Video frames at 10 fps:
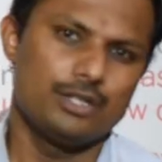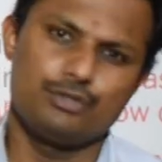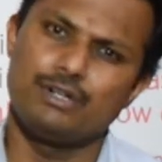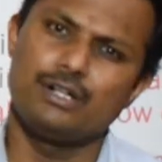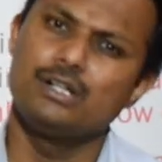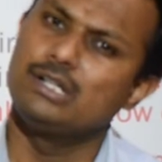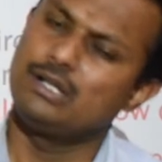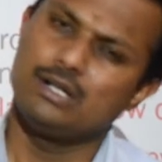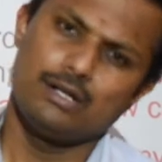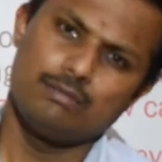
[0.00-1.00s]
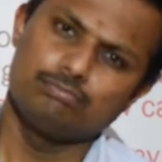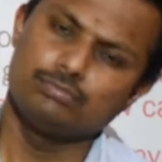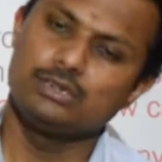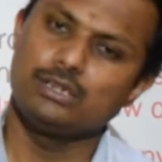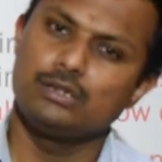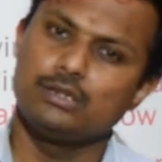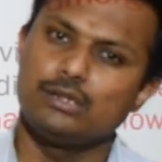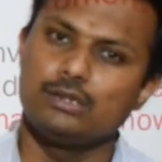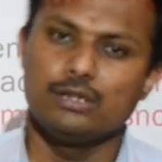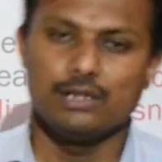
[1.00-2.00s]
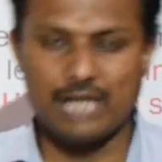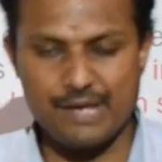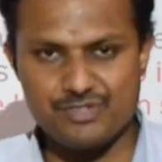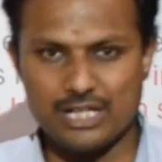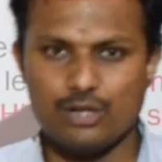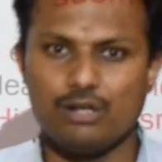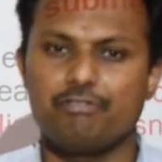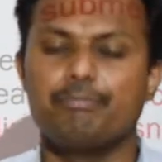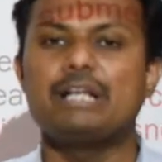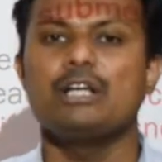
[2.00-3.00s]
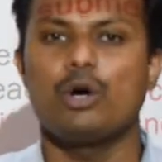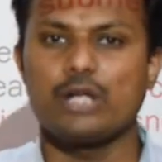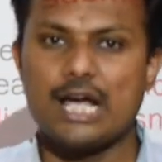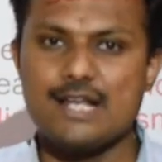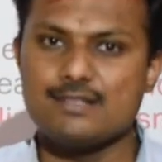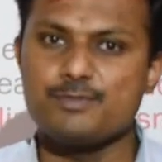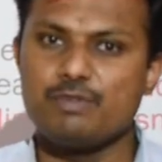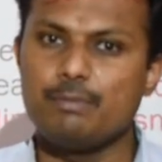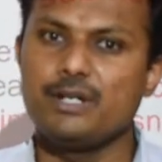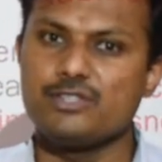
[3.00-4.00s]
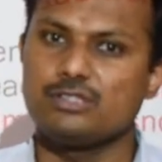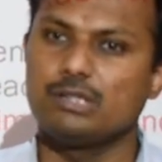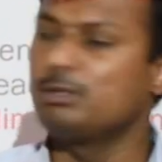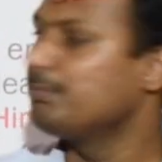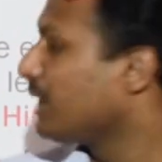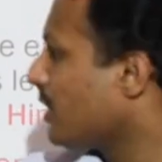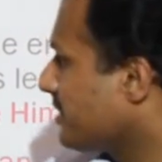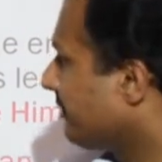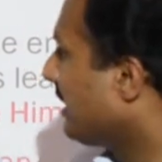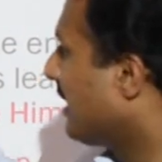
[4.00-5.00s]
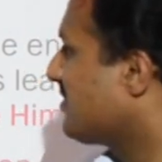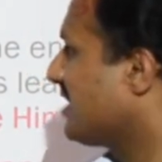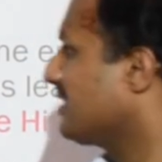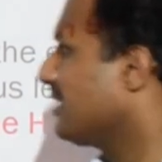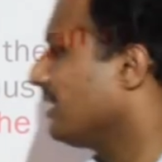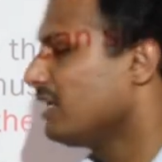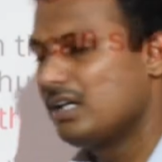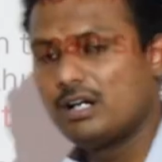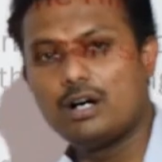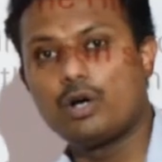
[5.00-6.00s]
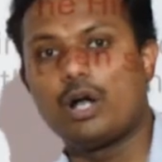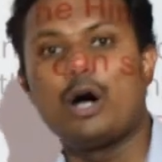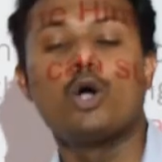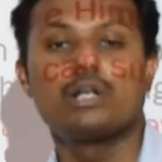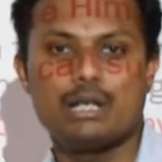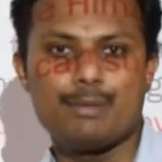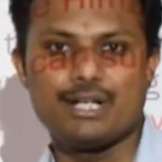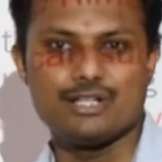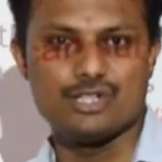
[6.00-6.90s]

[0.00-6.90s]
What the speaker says: athwa the life cycle of many organisms will be disturbed because of the unseasonal or odd climatic